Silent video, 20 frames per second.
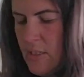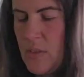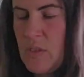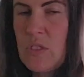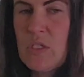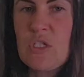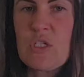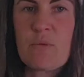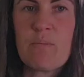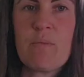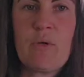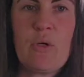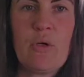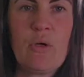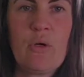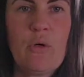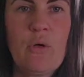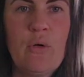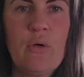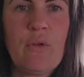
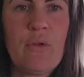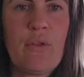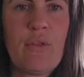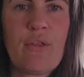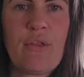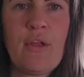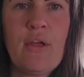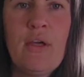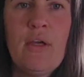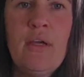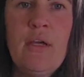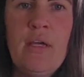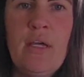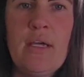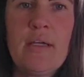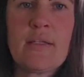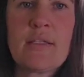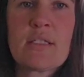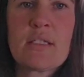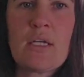smooth.
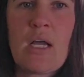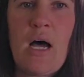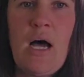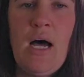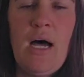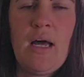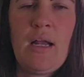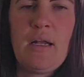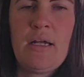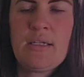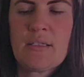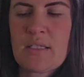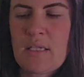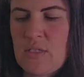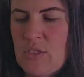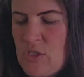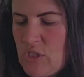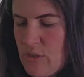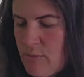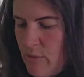It's a
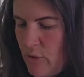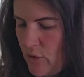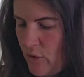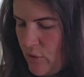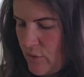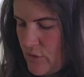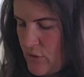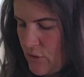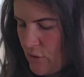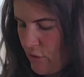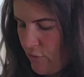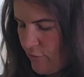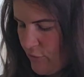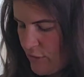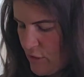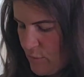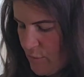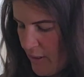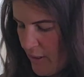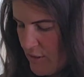smooth
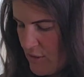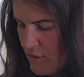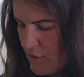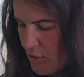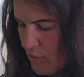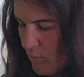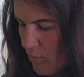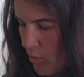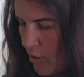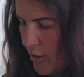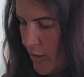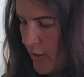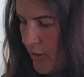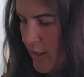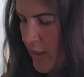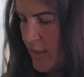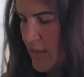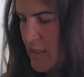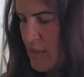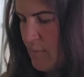surface pestle and
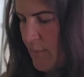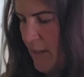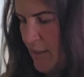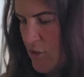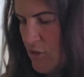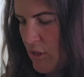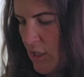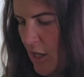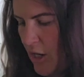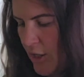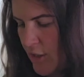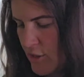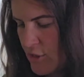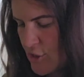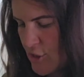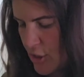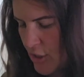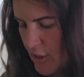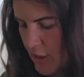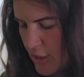mortar. It's much
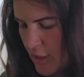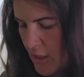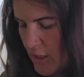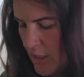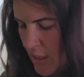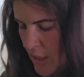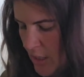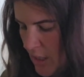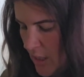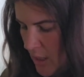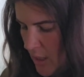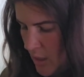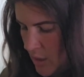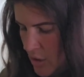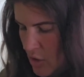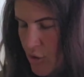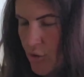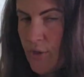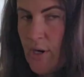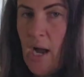larger.
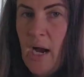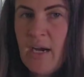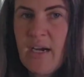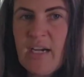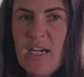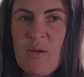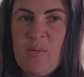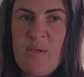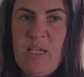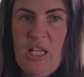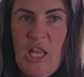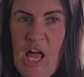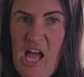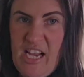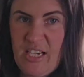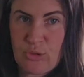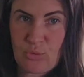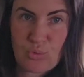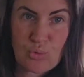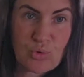You're not going to be
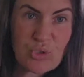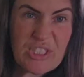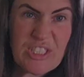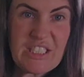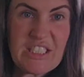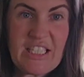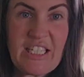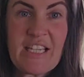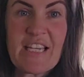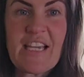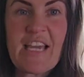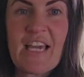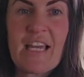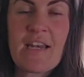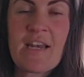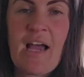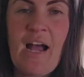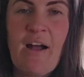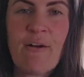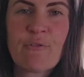like really
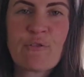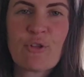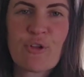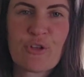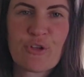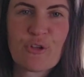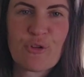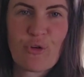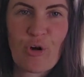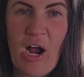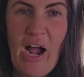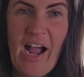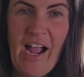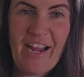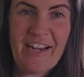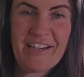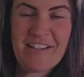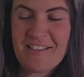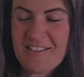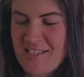getting after the
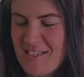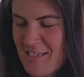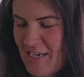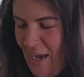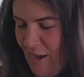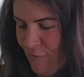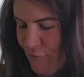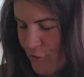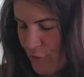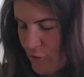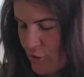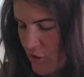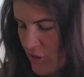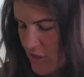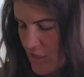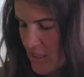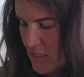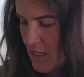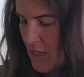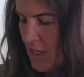grind and stuff. You're
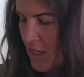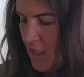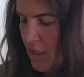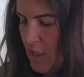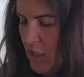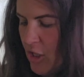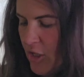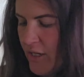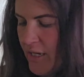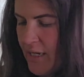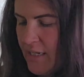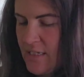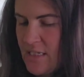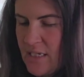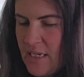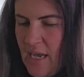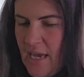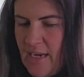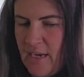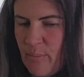just looking to
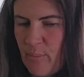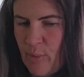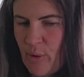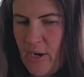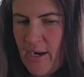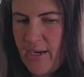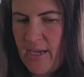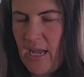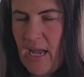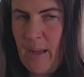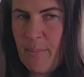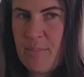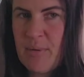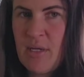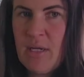kind of break up,